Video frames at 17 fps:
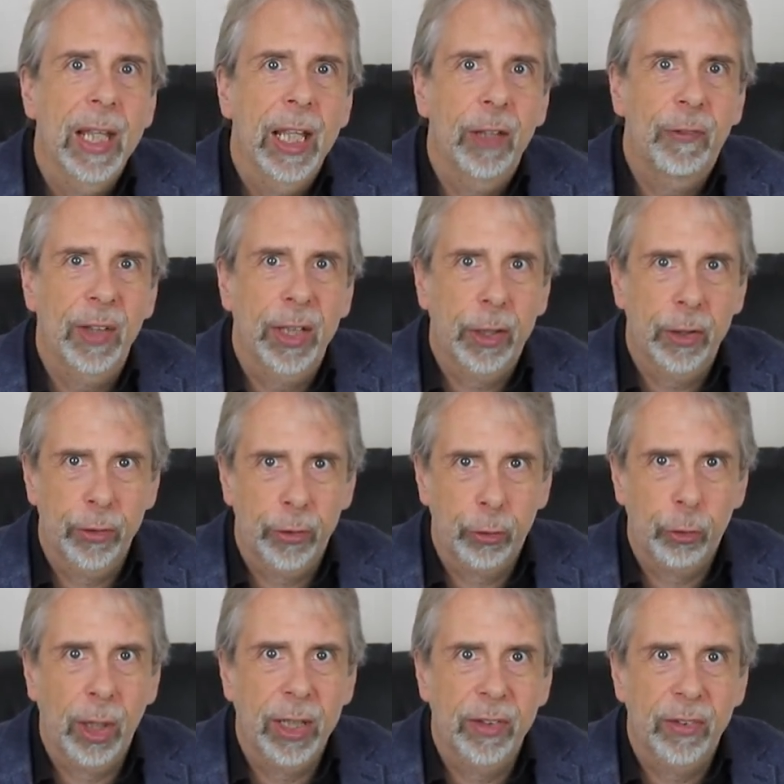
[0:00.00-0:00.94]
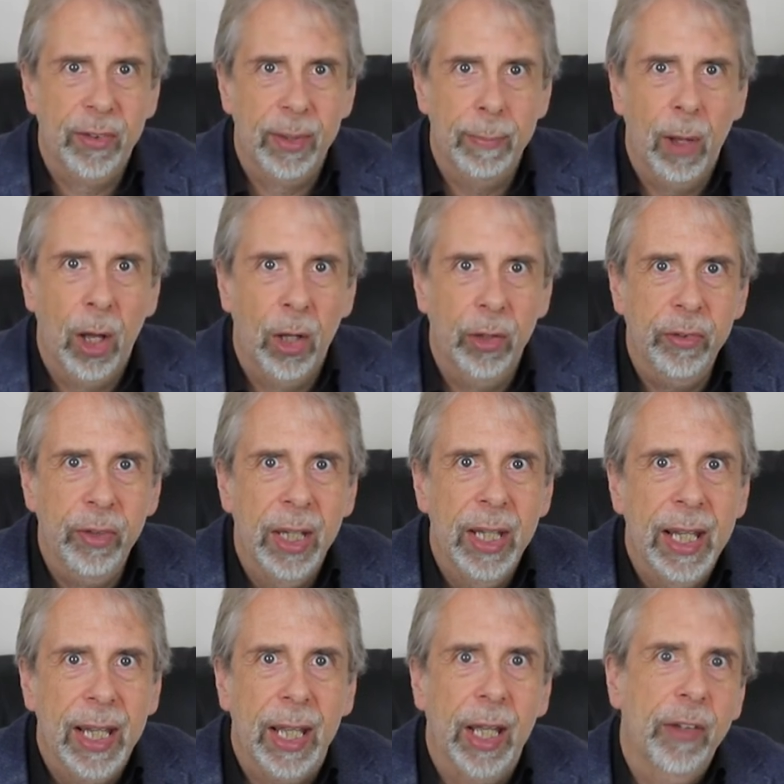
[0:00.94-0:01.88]
If it constrains demand,
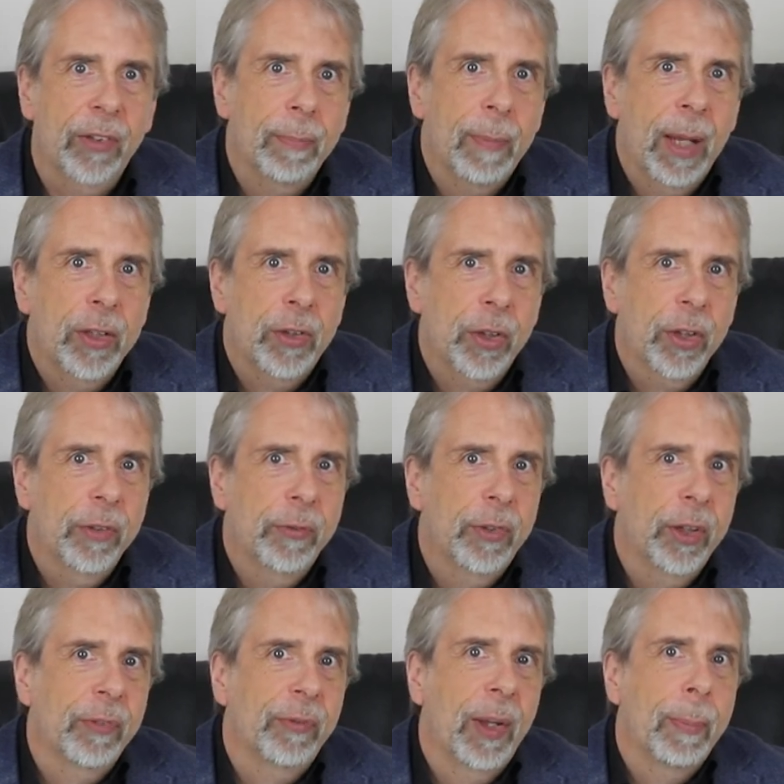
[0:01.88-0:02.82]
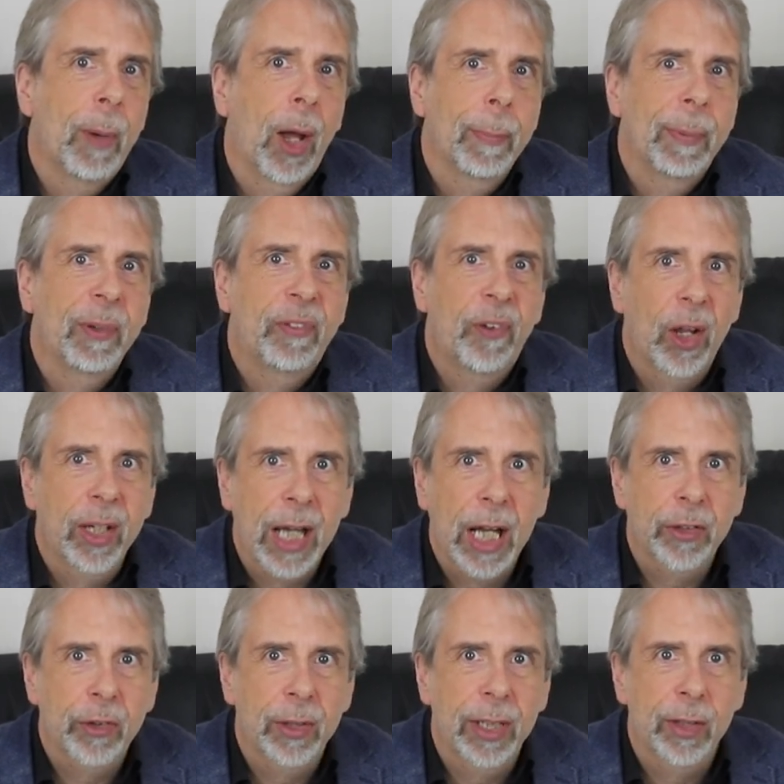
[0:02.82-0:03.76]
it has mentioned that there might be
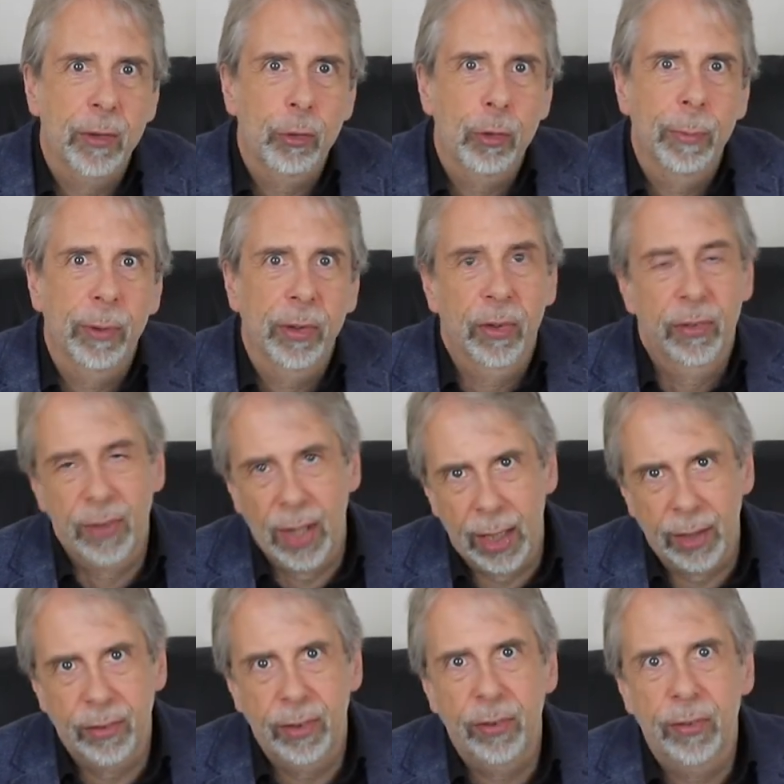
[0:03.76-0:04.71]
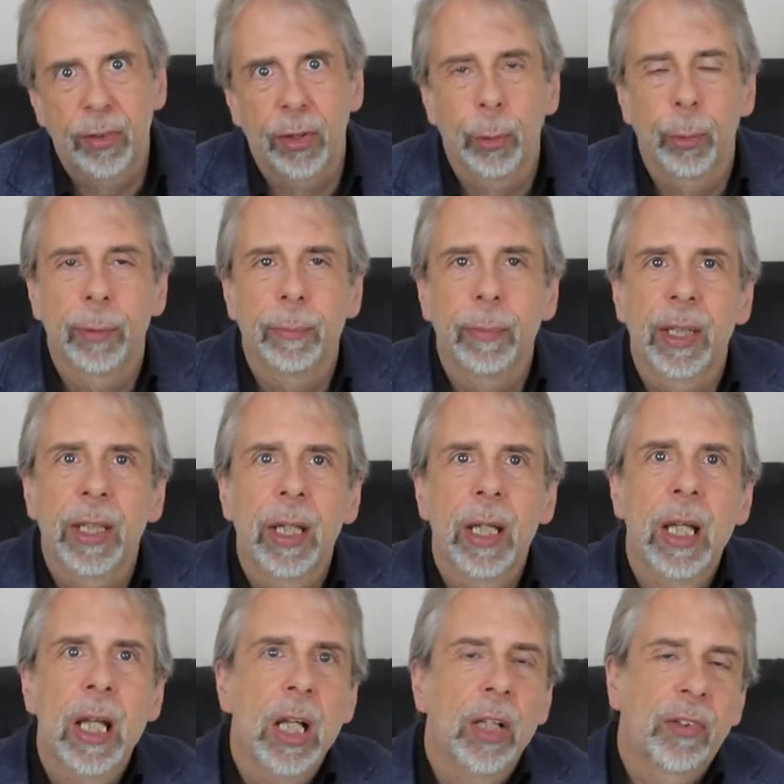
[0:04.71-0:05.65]
financial instrument taxes to you and me
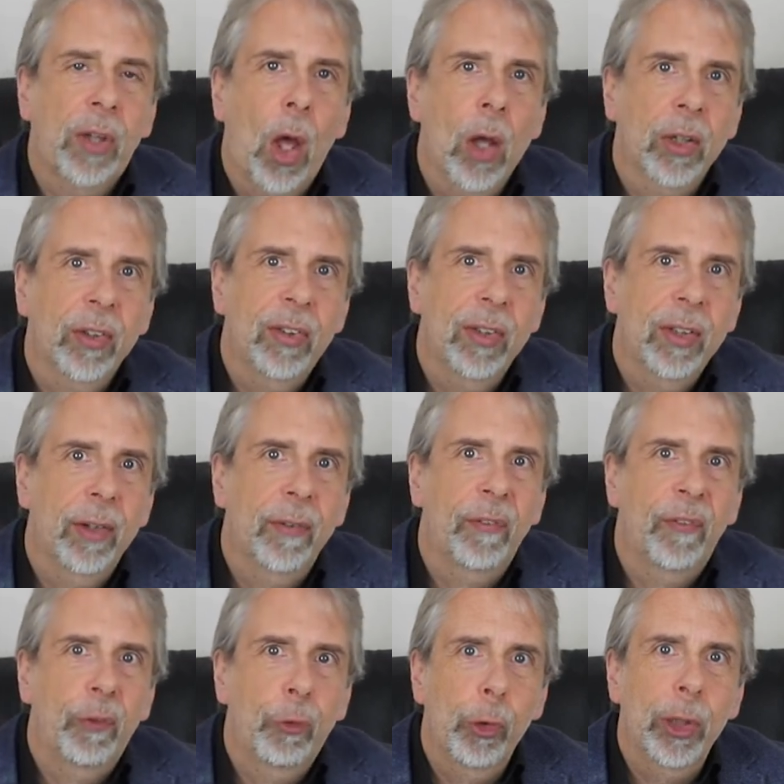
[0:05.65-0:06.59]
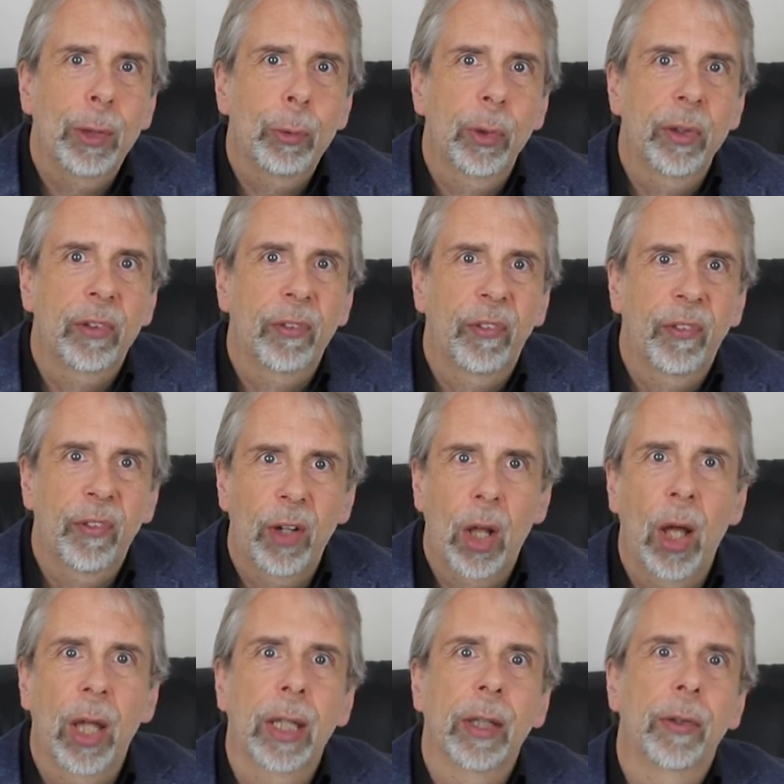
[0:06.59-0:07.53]
targeted at frequent
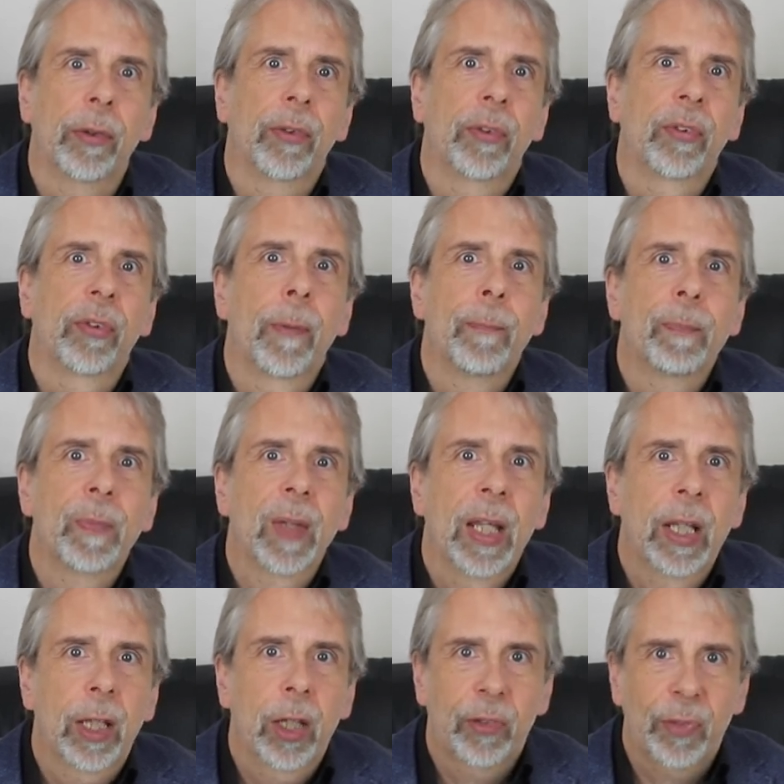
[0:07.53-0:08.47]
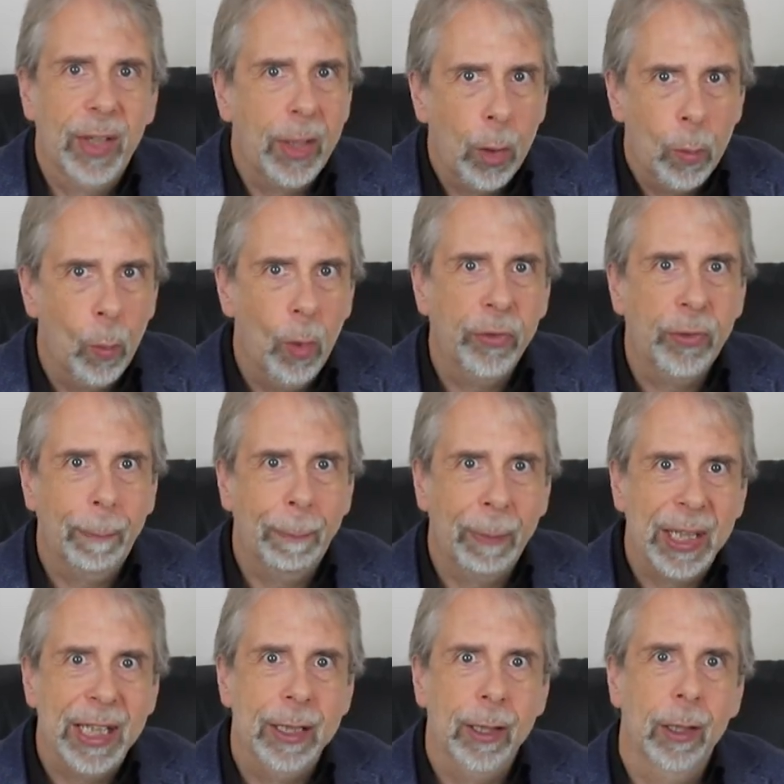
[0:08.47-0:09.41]
flyers, because they don't want to
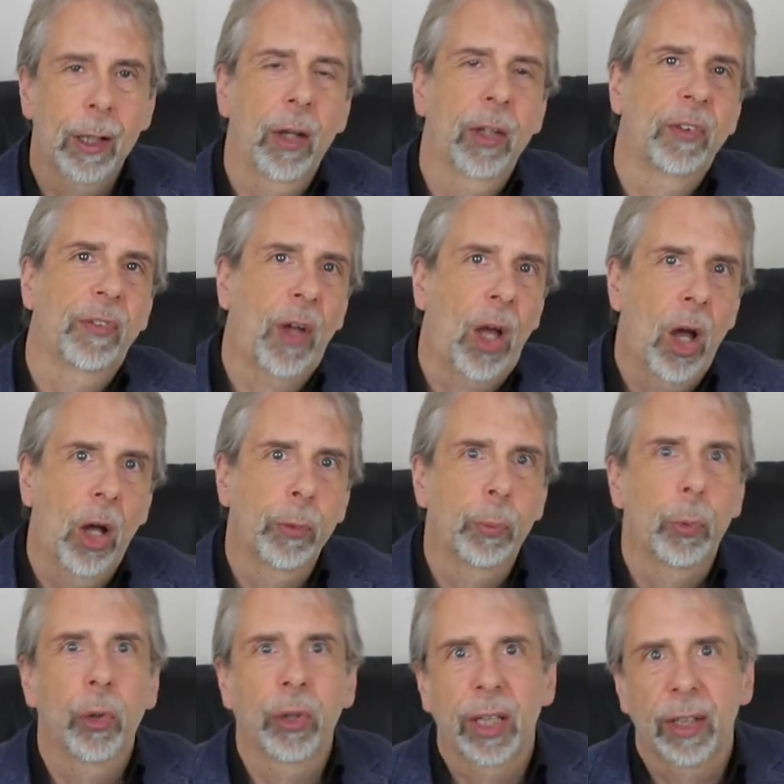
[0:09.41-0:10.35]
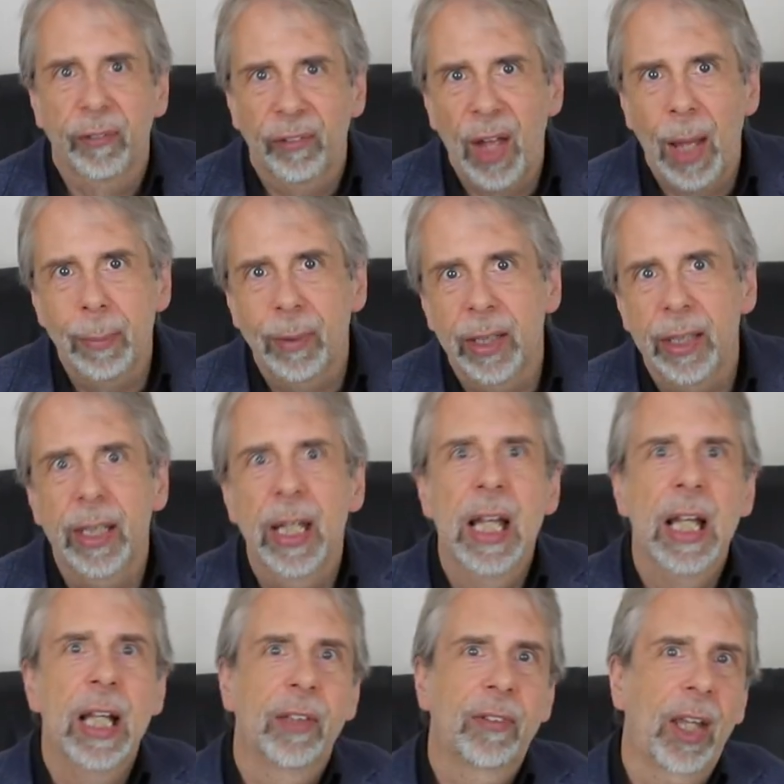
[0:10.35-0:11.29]
penalise the hard-working family
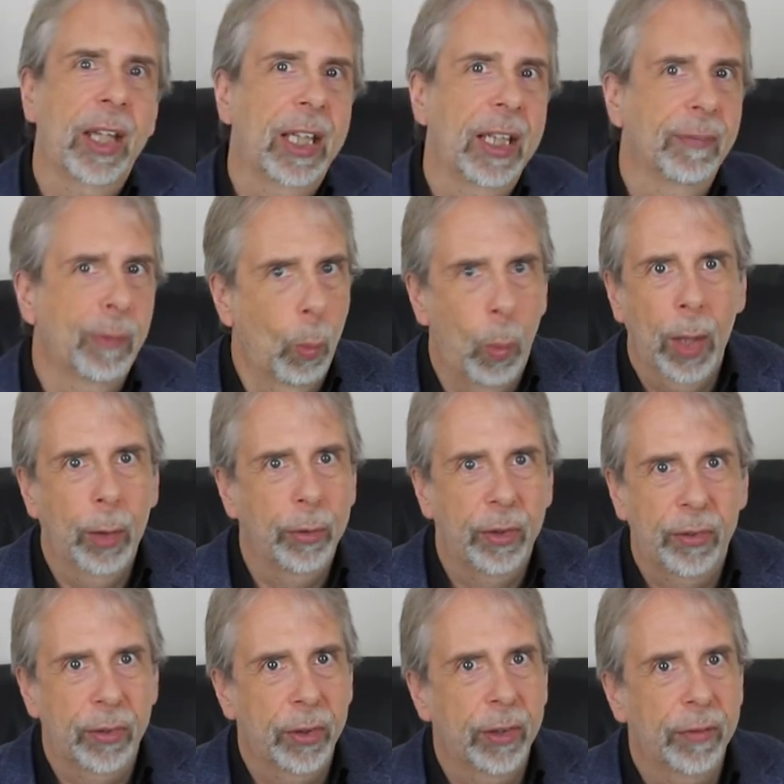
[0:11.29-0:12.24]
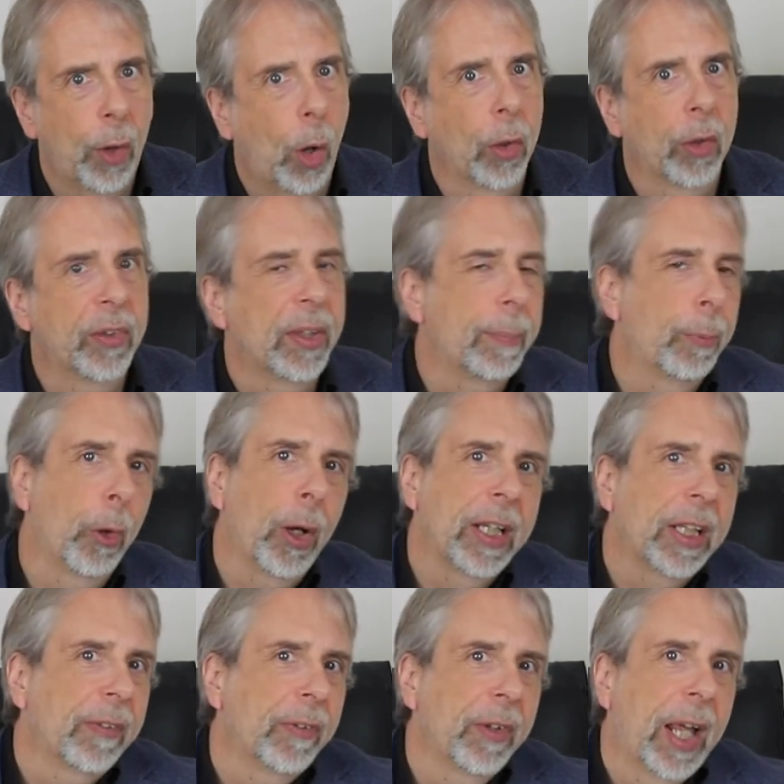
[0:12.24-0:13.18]
taking the well-deserved holiday
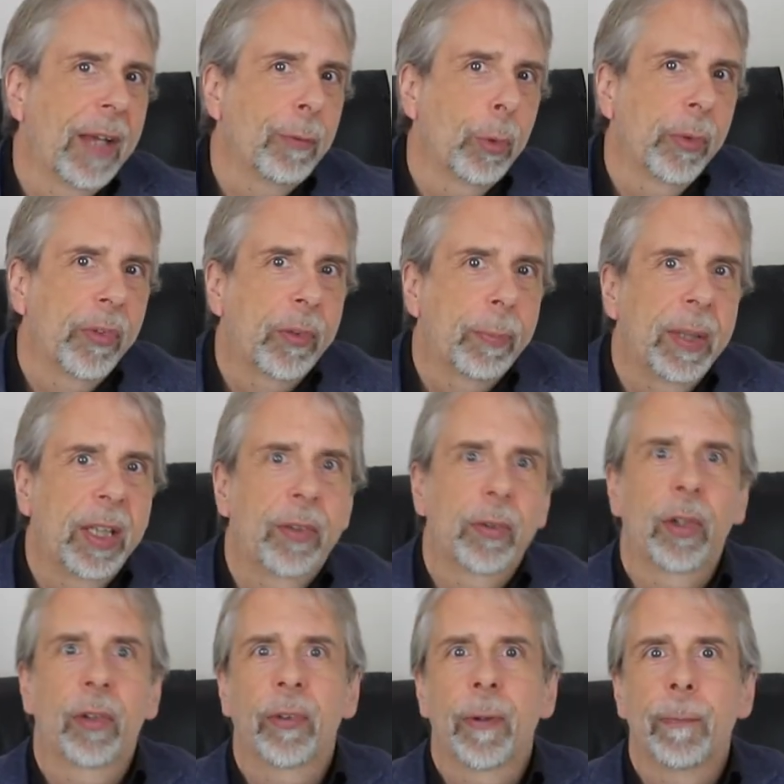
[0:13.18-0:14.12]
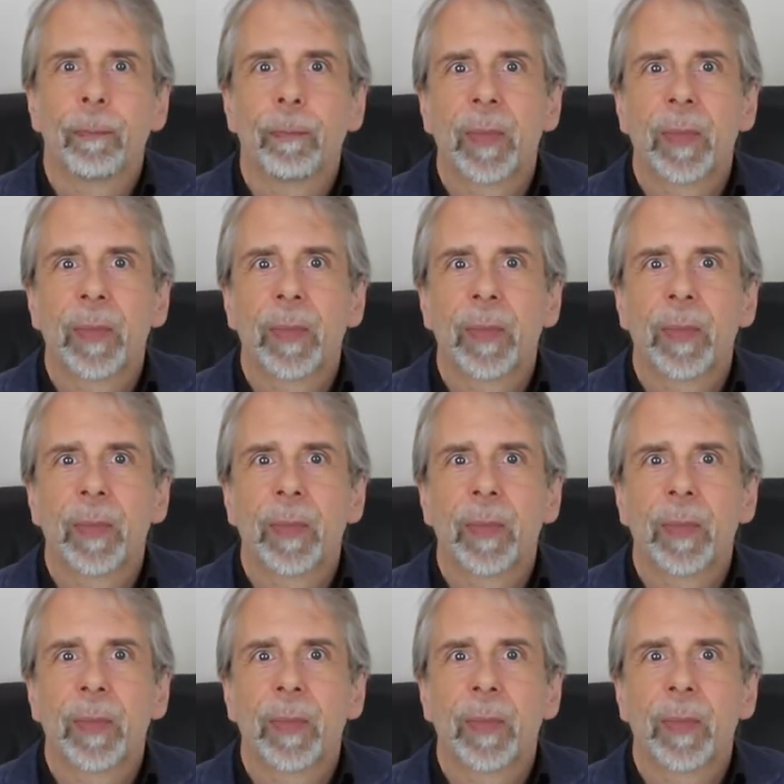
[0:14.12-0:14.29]
break that everyone speaks of.